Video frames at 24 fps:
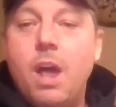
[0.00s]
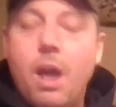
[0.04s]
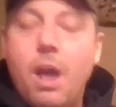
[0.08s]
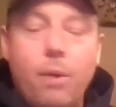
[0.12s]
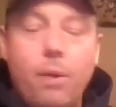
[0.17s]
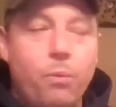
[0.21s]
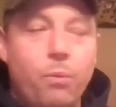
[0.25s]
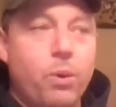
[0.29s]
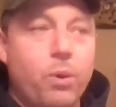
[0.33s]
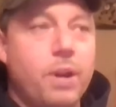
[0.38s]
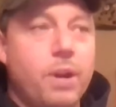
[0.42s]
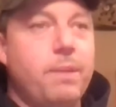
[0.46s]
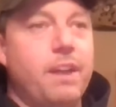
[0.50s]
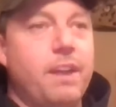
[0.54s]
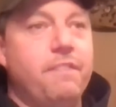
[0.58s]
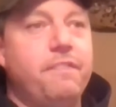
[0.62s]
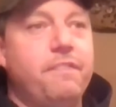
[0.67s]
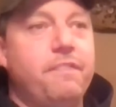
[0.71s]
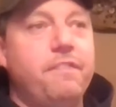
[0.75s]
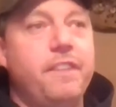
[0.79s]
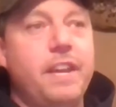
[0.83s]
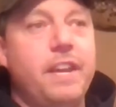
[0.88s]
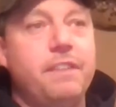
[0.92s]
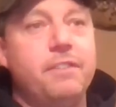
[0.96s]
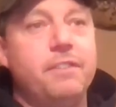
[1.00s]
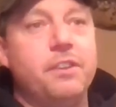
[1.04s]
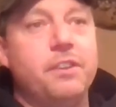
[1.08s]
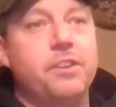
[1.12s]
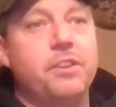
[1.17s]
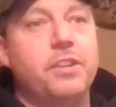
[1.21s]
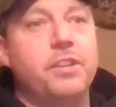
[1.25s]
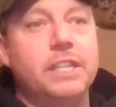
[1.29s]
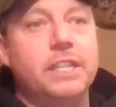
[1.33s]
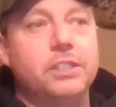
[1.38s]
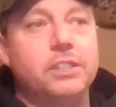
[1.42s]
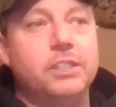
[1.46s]
One of my favorite
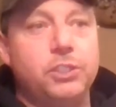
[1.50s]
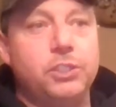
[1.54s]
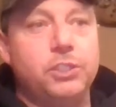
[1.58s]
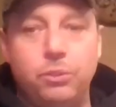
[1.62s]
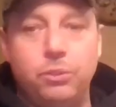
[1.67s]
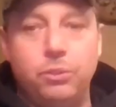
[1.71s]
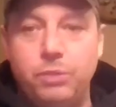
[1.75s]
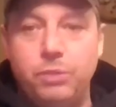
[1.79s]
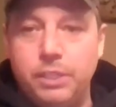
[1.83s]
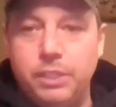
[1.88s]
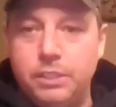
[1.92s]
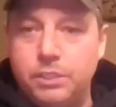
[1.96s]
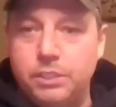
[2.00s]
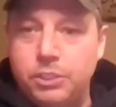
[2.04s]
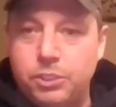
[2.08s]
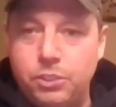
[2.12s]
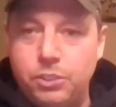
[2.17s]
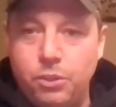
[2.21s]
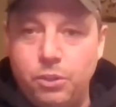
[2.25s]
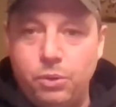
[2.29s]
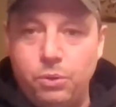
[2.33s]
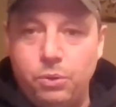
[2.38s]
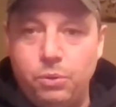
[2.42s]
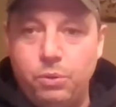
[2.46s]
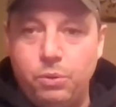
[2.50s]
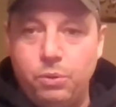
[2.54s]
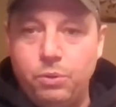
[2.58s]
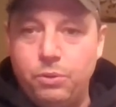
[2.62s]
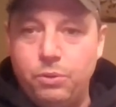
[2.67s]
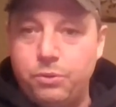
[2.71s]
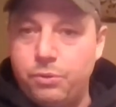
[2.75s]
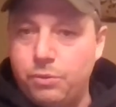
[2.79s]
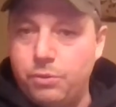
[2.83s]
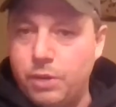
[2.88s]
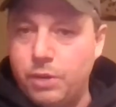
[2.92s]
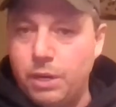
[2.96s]
things shooting the show
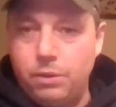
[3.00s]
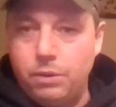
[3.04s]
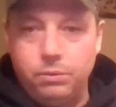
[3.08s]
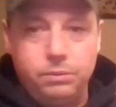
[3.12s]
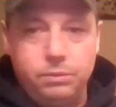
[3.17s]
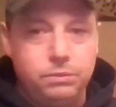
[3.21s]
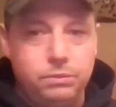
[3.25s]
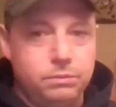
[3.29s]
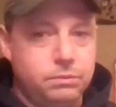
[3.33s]
throughout